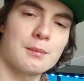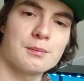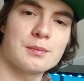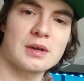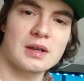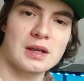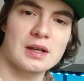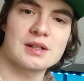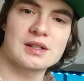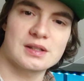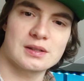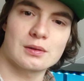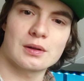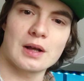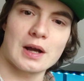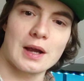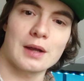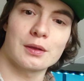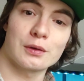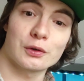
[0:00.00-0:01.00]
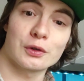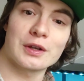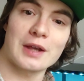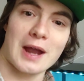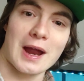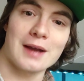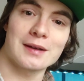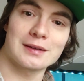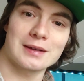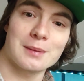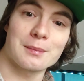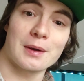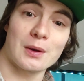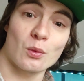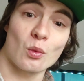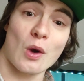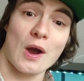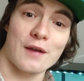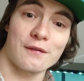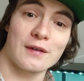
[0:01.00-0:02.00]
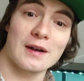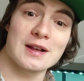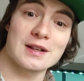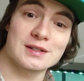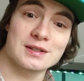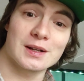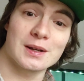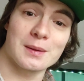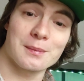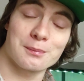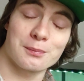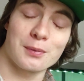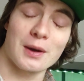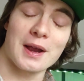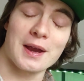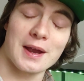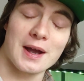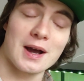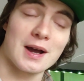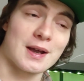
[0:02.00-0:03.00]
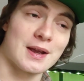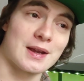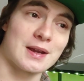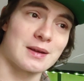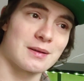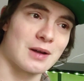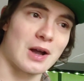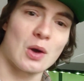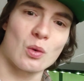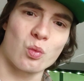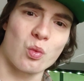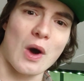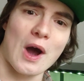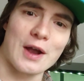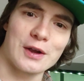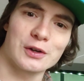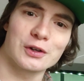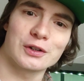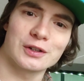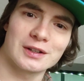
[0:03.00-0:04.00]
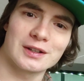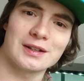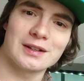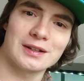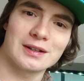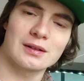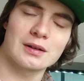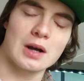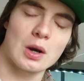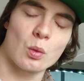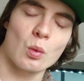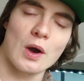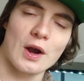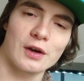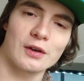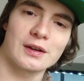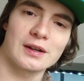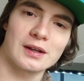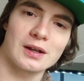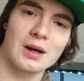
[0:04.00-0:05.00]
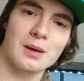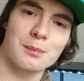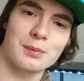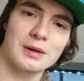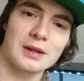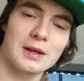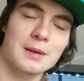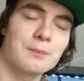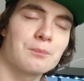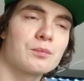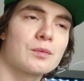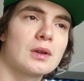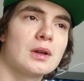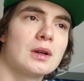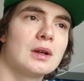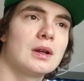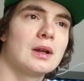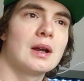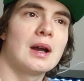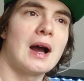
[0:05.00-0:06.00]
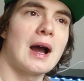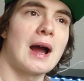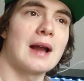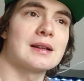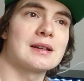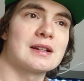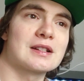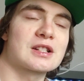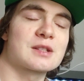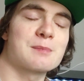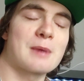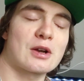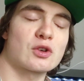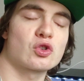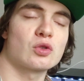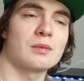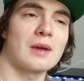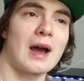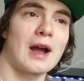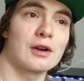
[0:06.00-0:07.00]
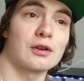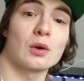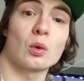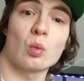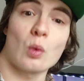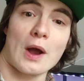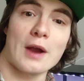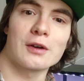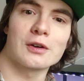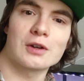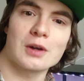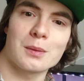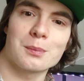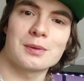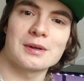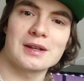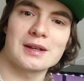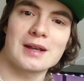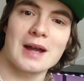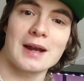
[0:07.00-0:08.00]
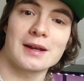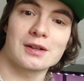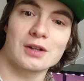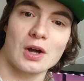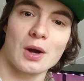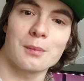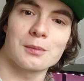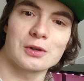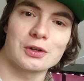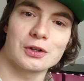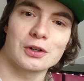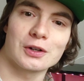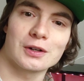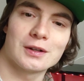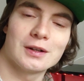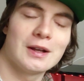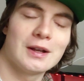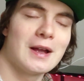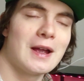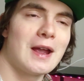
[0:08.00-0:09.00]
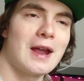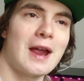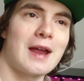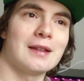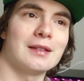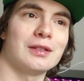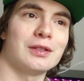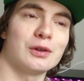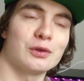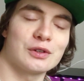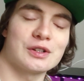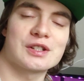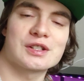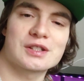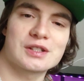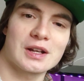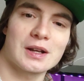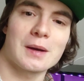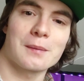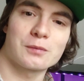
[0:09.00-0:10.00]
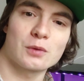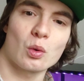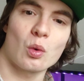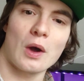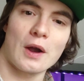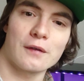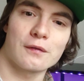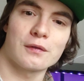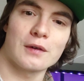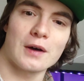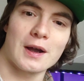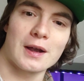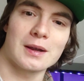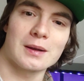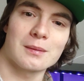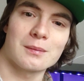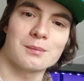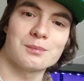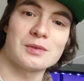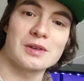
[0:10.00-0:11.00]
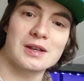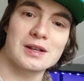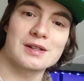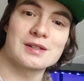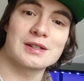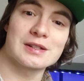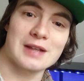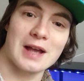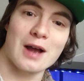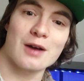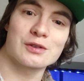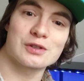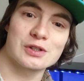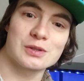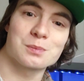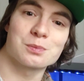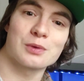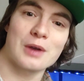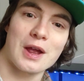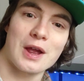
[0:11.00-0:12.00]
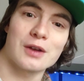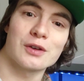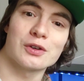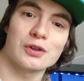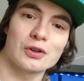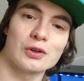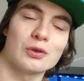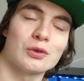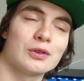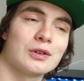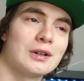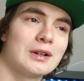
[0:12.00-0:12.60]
because I literally had to get my Wi-Fi set up by a wiring company. I had to get Spectrum to hire a wire company guy to come here and literally set up the Wi-Fi because this house is brand new.